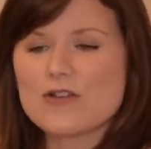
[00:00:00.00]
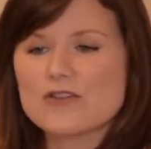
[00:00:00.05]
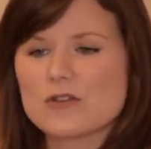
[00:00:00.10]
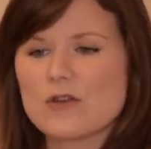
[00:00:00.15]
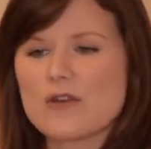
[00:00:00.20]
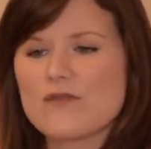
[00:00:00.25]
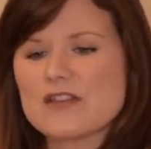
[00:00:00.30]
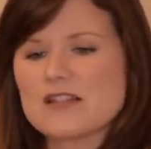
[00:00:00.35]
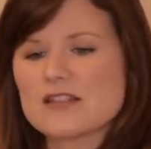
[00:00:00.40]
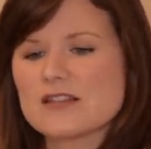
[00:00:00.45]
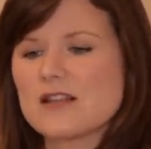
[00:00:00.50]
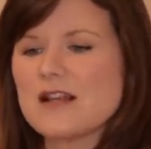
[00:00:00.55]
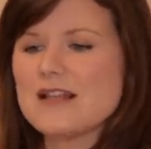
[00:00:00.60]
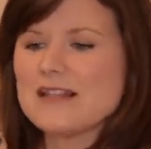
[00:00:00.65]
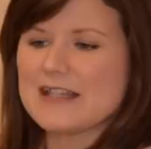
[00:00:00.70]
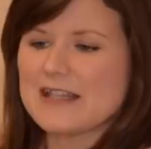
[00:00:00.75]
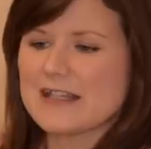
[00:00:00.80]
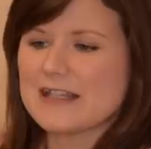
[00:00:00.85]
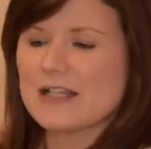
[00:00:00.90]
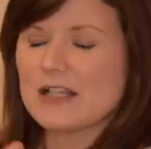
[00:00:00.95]
So if it's
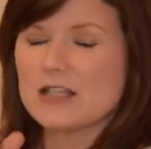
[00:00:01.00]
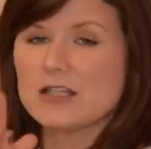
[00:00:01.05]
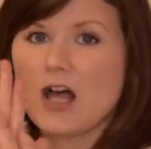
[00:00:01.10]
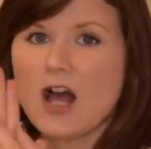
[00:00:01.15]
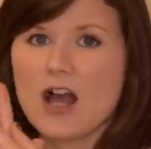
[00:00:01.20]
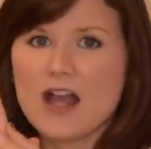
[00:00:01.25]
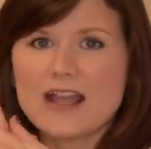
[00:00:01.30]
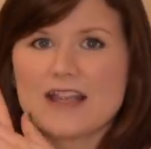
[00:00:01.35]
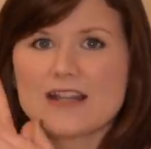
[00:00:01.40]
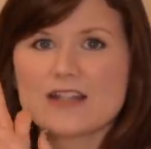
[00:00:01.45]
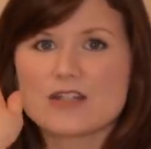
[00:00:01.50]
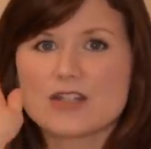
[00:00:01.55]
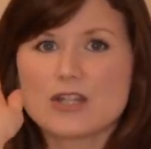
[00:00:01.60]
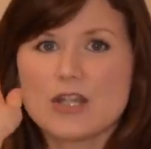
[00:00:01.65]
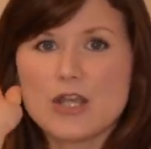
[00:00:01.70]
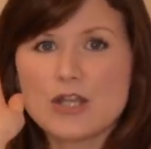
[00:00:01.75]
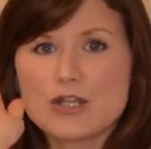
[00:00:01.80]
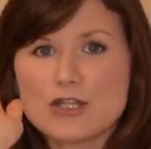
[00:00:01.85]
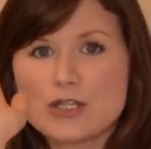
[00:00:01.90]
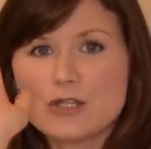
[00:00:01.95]
slightly inclined
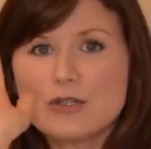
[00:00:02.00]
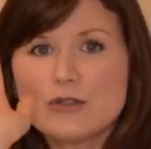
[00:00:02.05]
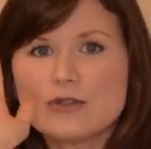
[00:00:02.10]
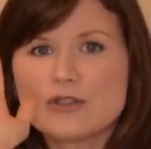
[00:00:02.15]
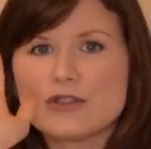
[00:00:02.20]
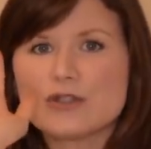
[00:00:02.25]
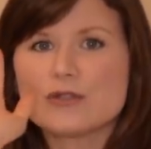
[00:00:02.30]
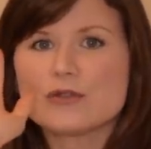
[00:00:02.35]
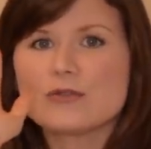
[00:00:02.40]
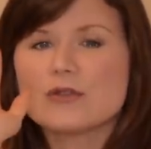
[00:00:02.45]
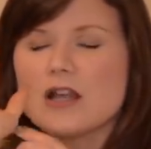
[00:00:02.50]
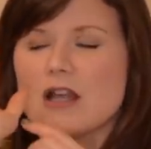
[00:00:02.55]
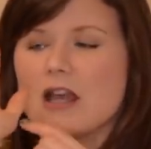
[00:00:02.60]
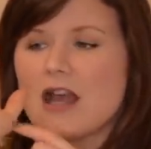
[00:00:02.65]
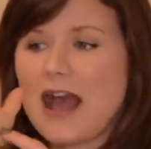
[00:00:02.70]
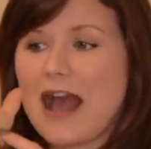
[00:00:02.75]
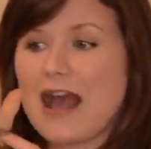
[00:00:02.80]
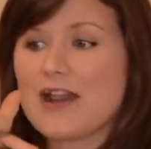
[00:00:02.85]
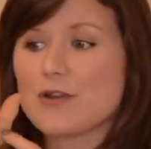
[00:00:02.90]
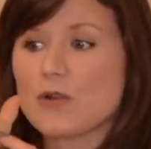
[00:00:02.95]
to you,
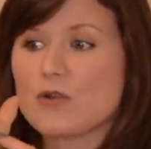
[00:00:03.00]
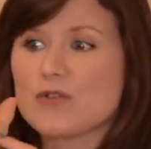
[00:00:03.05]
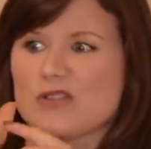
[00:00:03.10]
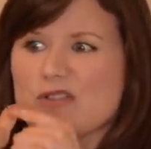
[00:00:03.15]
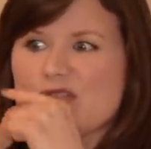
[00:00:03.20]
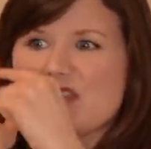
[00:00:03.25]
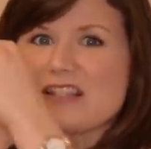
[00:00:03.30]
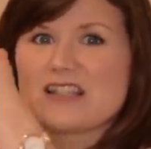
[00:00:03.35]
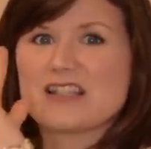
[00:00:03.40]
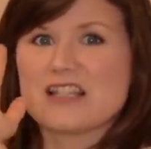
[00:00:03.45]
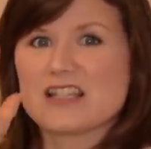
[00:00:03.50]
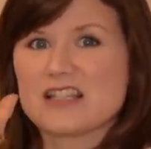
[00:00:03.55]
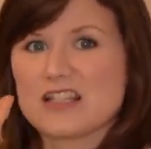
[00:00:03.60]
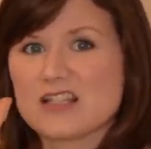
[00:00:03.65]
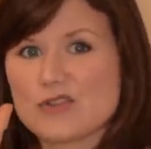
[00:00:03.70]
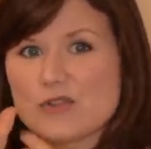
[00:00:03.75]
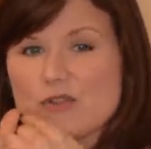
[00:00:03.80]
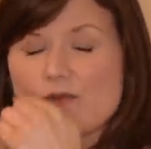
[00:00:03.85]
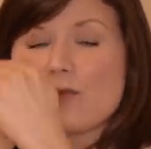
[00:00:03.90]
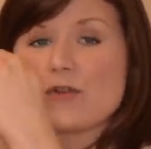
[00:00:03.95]
and also this disk is
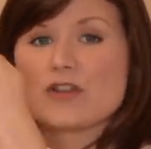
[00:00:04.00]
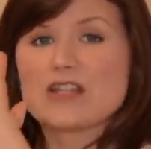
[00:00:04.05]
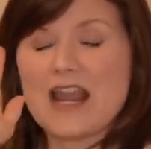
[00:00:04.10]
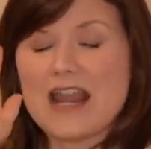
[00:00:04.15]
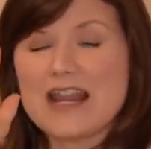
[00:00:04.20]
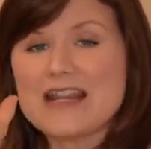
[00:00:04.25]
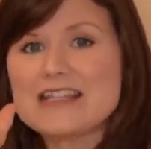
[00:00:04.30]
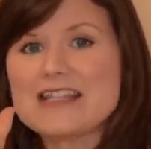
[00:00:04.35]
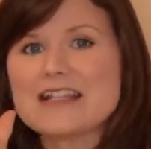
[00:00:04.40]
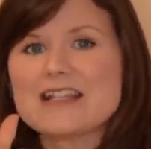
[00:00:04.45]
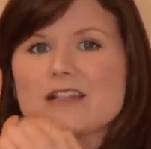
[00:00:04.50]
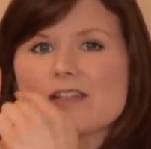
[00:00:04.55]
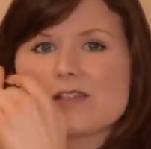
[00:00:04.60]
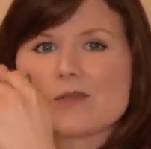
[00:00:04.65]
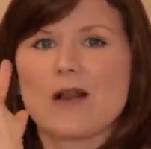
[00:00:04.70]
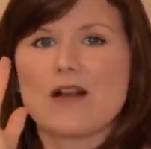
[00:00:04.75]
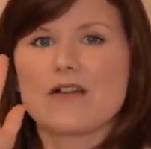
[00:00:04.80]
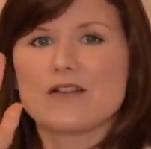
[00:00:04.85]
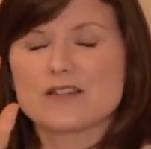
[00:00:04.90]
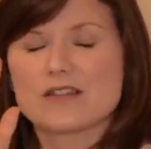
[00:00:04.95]
sort of rotating as
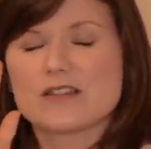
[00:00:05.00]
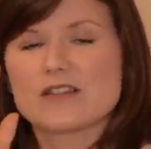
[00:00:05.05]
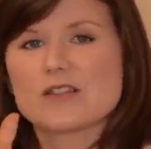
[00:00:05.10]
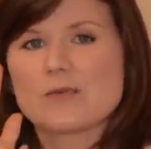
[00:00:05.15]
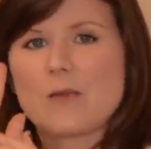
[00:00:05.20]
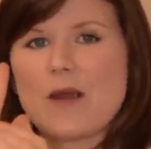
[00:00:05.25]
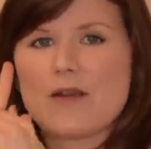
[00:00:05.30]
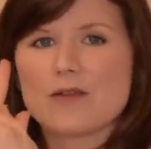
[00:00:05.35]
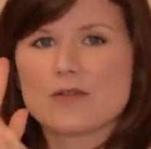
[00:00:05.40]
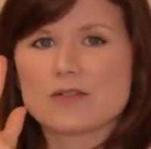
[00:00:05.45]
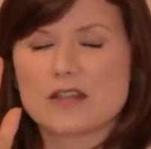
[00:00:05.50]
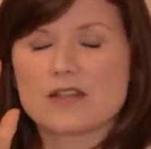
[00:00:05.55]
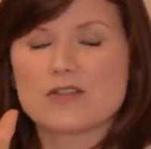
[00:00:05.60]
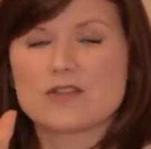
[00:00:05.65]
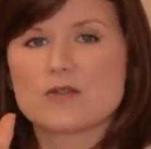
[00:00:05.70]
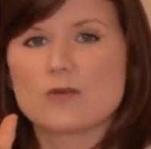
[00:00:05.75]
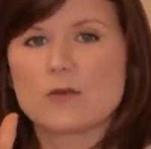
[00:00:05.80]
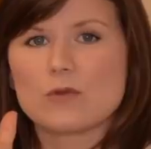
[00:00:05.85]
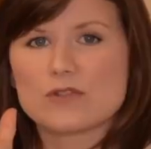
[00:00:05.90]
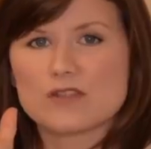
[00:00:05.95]
well as it spirals in
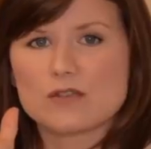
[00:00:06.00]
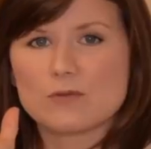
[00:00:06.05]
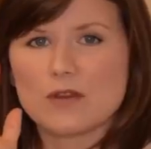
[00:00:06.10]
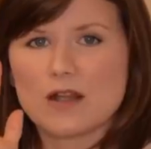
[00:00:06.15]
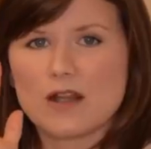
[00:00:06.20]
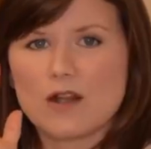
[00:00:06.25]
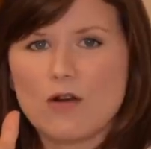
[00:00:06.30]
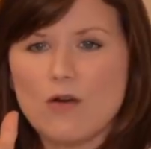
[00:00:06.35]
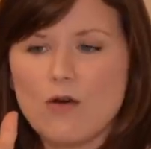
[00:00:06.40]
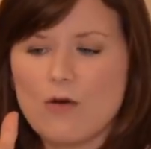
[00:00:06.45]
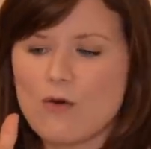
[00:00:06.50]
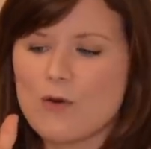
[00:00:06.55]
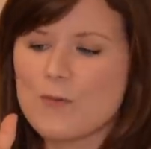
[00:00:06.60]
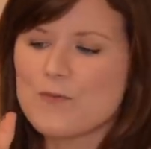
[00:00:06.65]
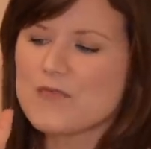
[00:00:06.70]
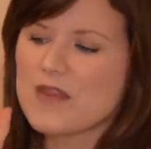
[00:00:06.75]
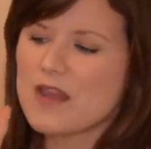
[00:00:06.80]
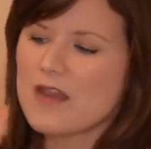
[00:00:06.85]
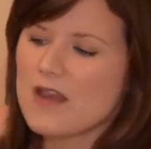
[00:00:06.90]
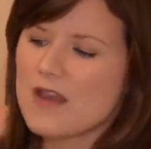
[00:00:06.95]
towards the black
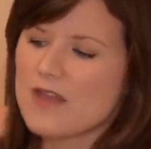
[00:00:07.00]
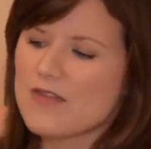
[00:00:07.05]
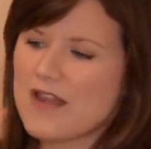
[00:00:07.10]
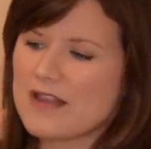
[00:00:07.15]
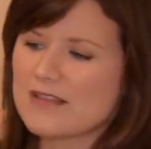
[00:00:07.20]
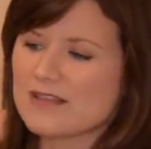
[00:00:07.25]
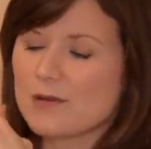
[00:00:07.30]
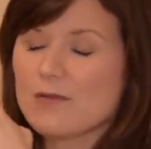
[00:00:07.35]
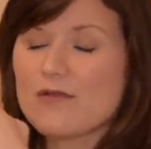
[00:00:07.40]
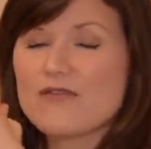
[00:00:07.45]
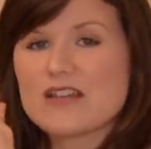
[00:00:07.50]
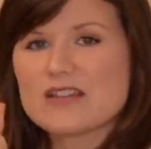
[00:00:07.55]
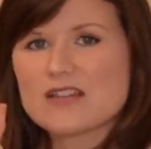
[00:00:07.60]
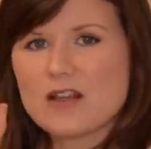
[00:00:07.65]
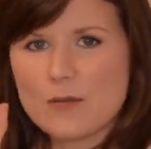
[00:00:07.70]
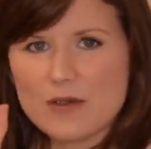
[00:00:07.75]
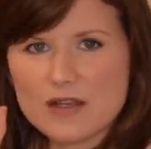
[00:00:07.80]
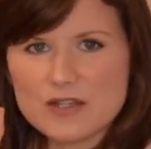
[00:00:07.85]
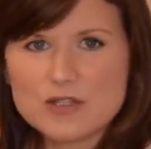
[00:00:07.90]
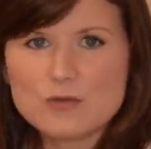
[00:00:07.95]
hole, then some of it's
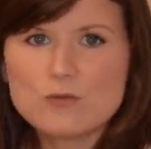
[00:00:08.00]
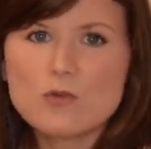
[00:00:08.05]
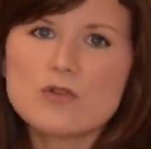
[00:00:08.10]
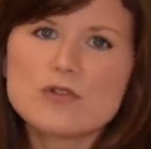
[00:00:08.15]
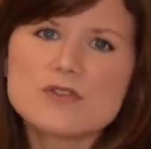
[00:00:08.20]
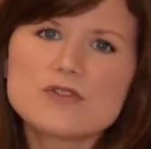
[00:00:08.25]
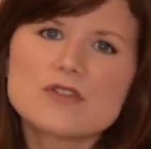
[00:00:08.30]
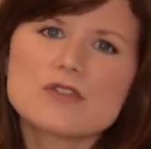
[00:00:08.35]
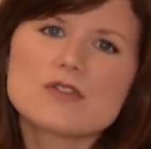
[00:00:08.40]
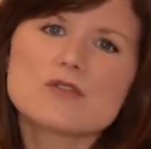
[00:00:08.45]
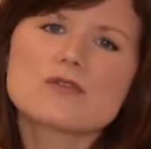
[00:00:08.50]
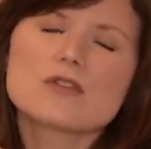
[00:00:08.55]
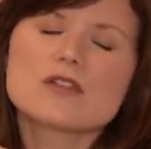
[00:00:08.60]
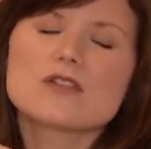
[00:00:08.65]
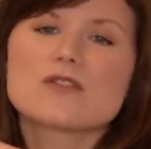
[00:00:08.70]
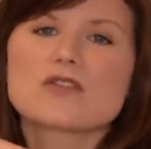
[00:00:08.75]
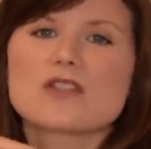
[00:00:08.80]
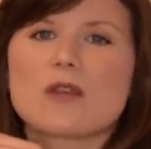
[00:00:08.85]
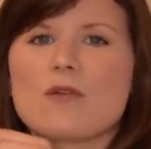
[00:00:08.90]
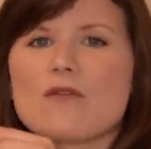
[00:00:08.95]
coming towards you and
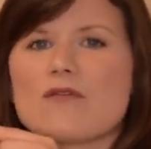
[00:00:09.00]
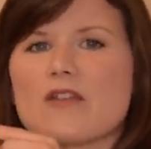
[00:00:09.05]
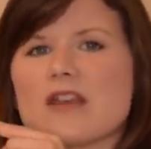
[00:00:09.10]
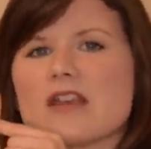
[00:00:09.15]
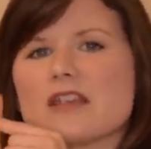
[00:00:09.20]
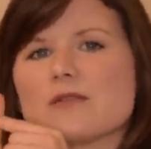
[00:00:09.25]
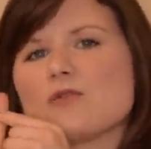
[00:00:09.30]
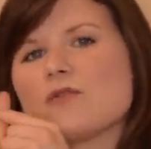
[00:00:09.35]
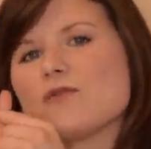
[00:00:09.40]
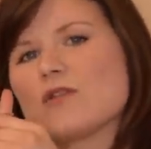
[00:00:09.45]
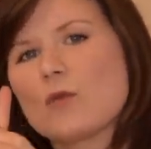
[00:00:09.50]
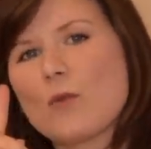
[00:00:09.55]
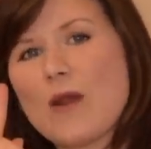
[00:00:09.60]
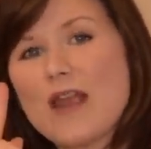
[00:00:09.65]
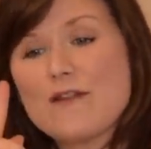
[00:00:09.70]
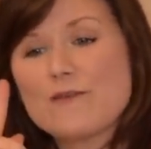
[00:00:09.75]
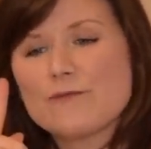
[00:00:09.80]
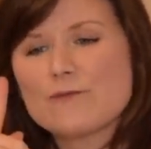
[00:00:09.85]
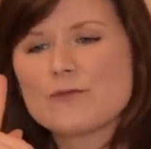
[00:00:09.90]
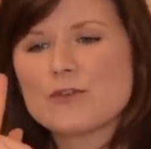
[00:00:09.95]
some of it is moving away
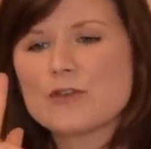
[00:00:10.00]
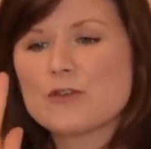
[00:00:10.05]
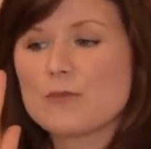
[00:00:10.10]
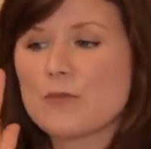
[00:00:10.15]
from you.